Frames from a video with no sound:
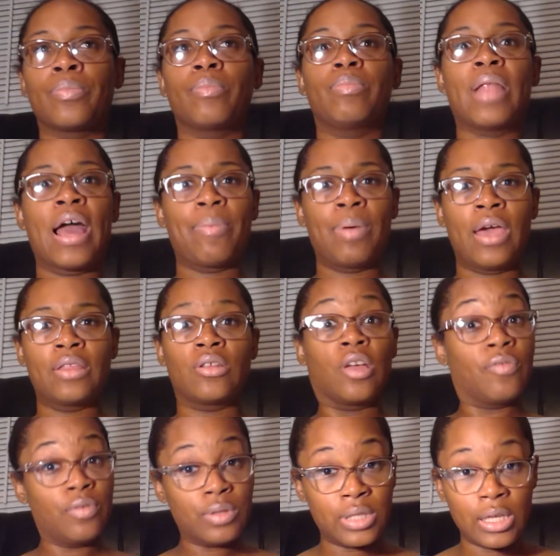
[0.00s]
Black Panther,
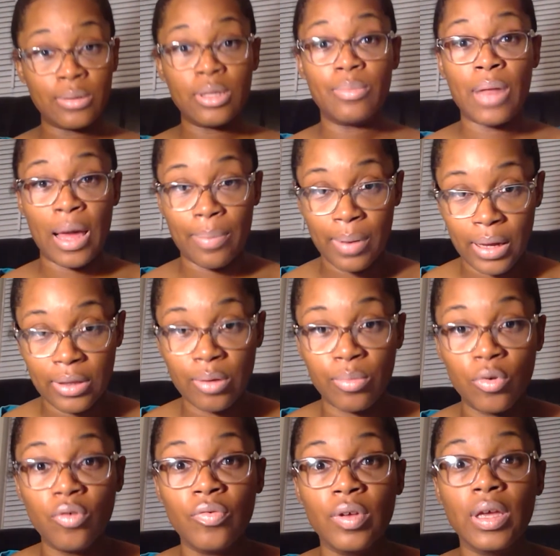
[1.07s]
if you've seen the Black Panther
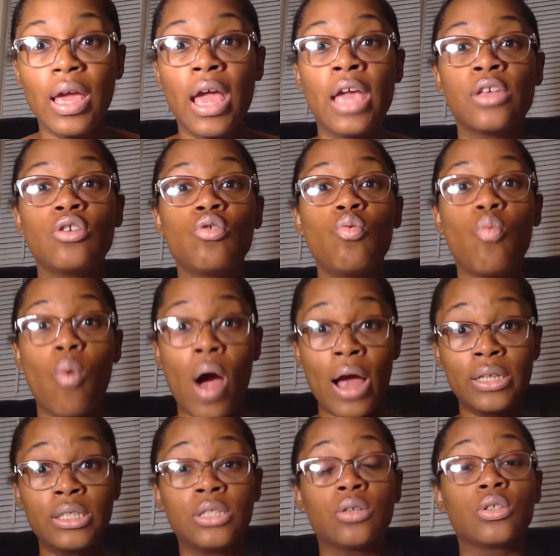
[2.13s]
movie and you
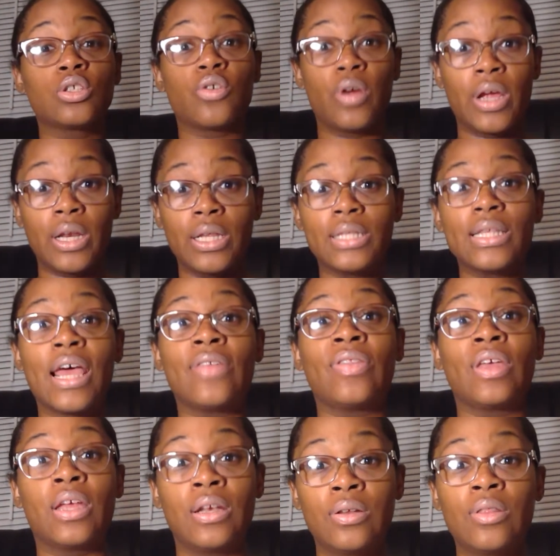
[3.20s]
watch those credits at the
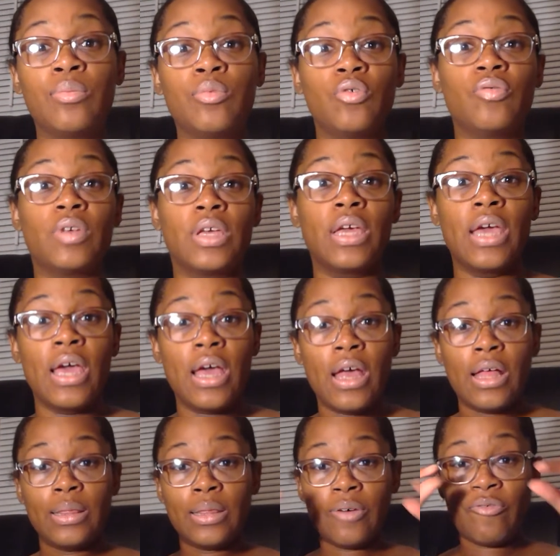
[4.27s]
end of the movie,
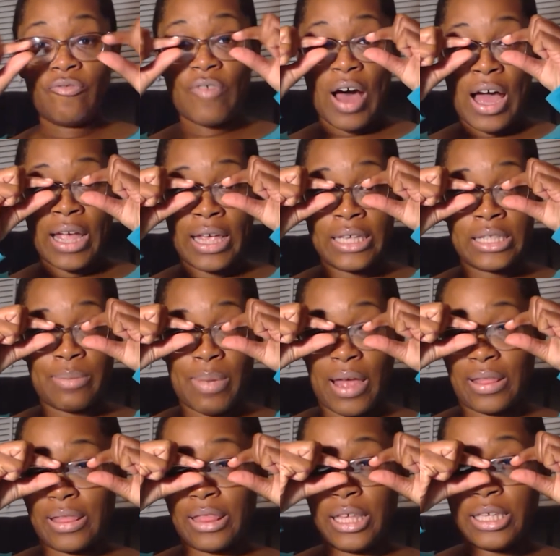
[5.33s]
the font is
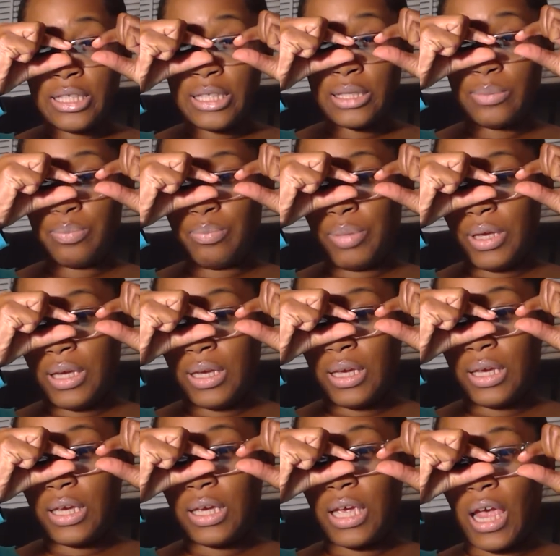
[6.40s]
about this
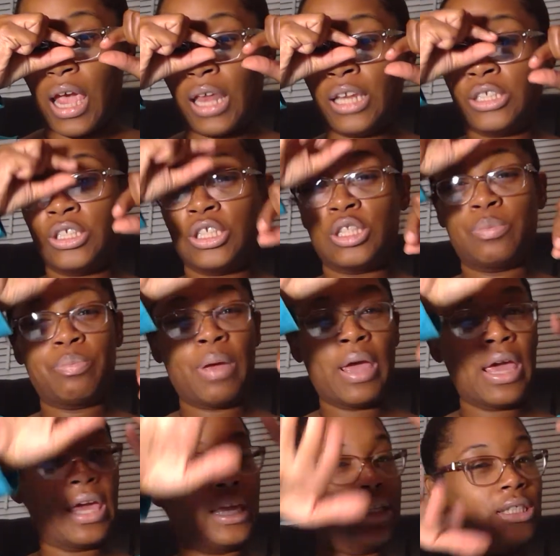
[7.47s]
big, and it's just
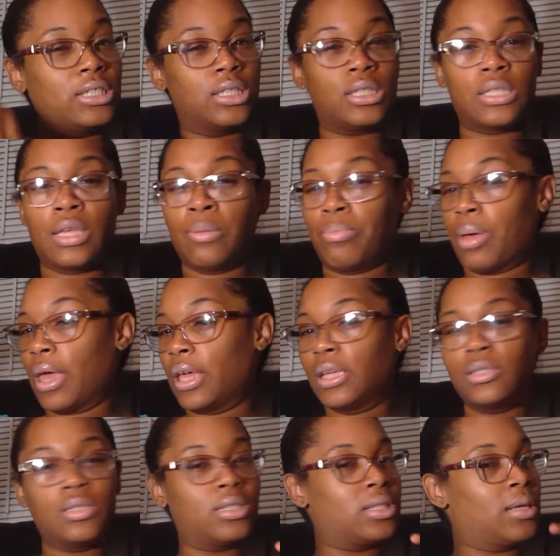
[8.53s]
pages and
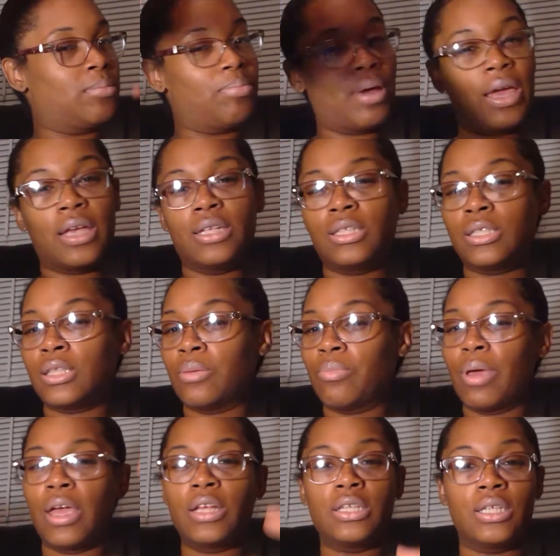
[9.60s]
pages and pages and
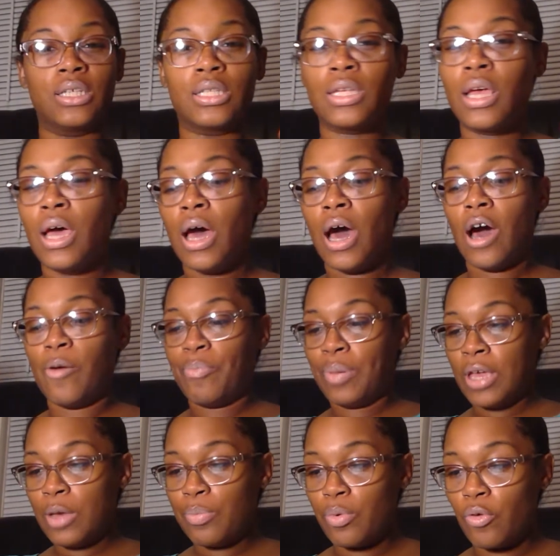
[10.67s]
pages of
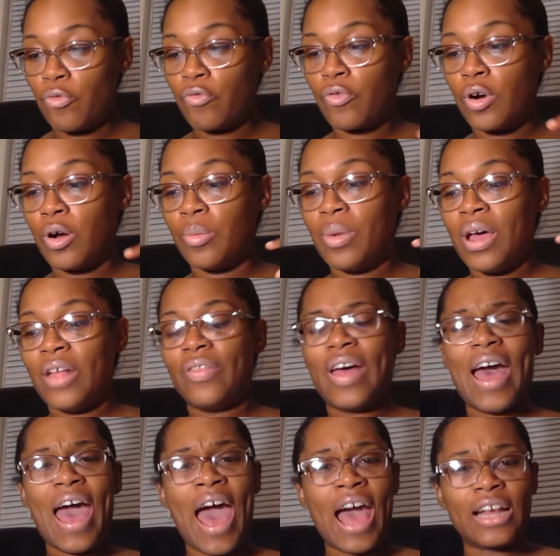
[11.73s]
people, from
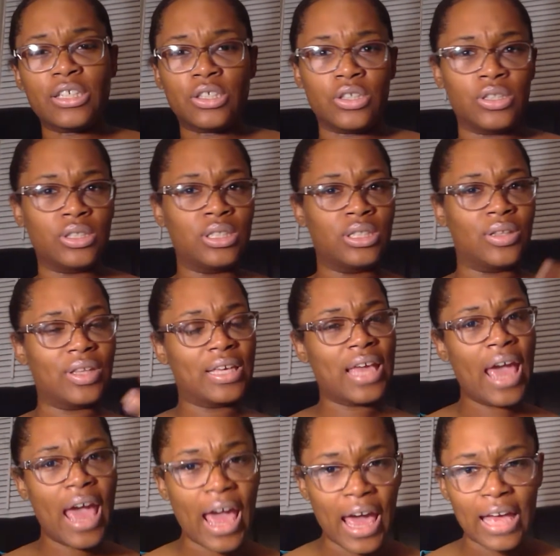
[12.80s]
the actors to the
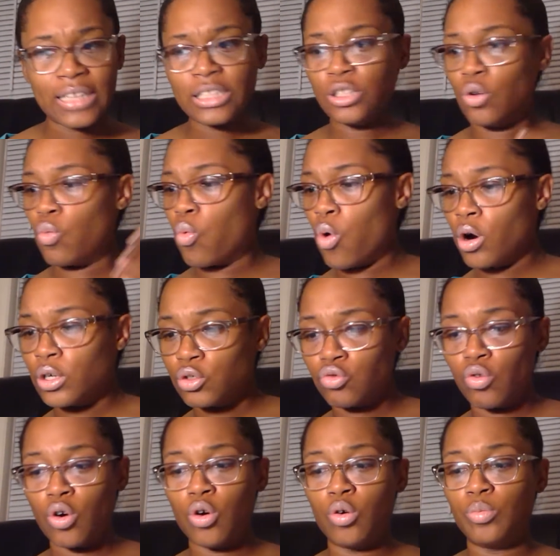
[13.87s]
cast to
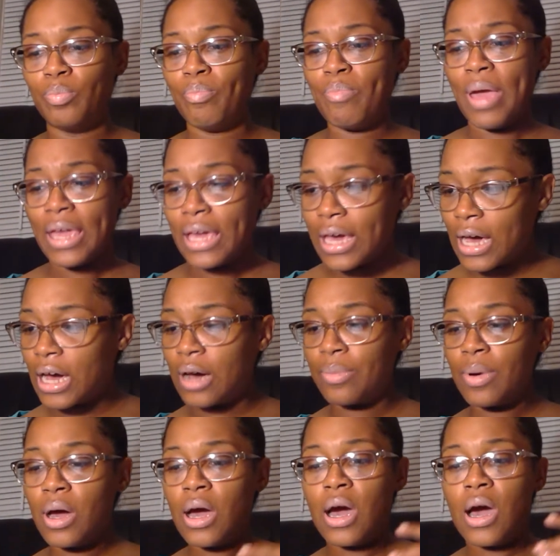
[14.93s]
wardrobe, makeup,